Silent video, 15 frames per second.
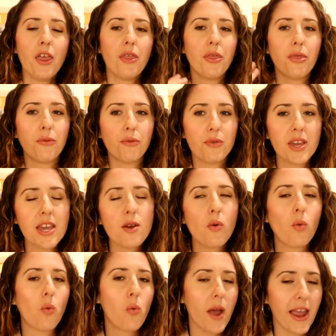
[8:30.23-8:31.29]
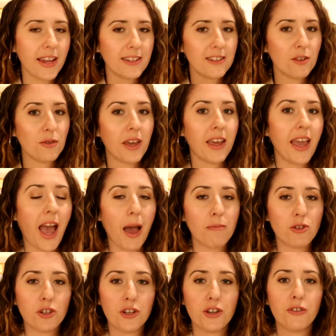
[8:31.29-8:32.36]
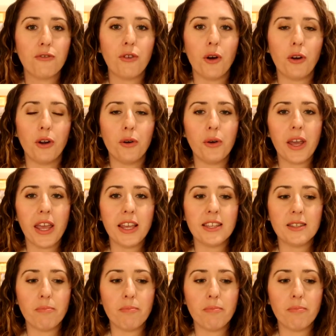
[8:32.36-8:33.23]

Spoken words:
3 ways you can capture your photo is